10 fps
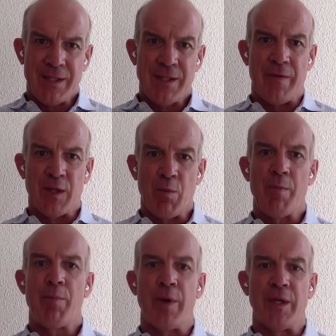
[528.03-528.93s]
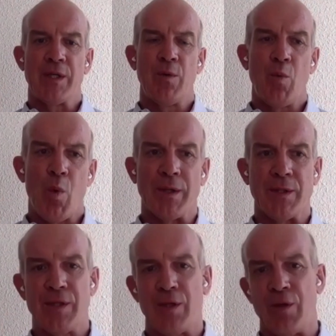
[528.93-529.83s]
So there's
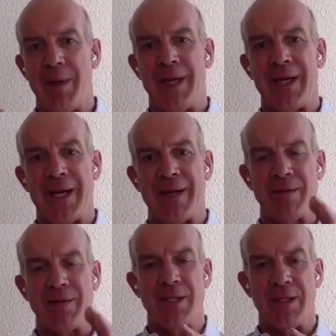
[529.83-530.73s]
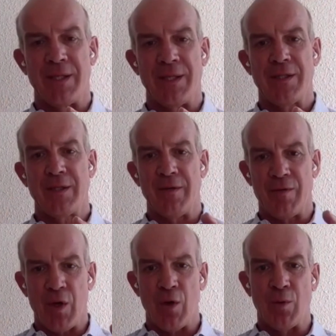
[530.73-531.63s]
1.12 million ounces
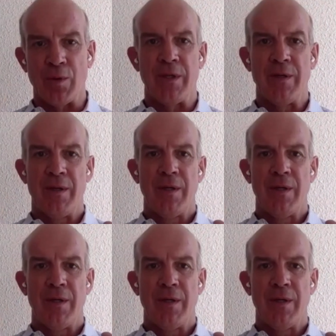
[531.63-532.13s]
of gold,